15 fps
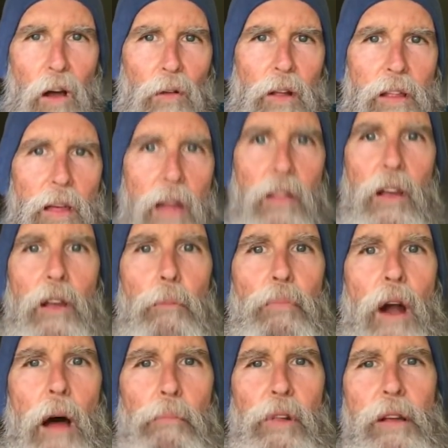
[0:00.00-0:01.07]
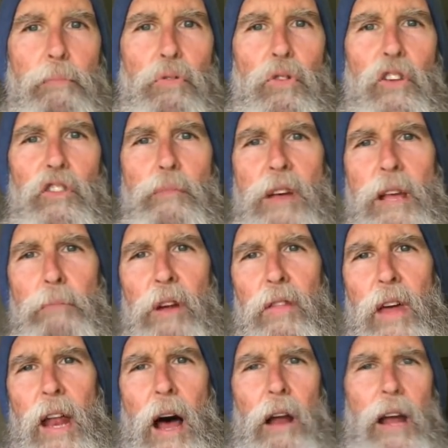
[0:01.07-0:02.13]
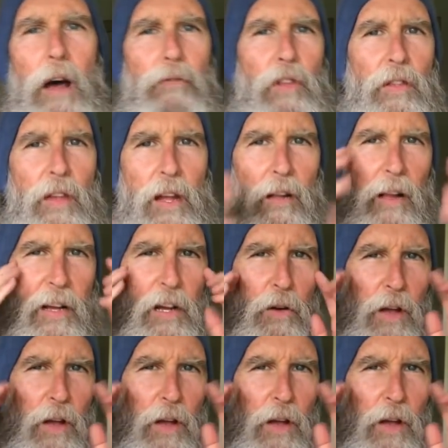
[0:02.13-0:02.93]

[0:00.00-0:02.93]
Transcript: the only thing that could probably push me, but then I'd have to think like,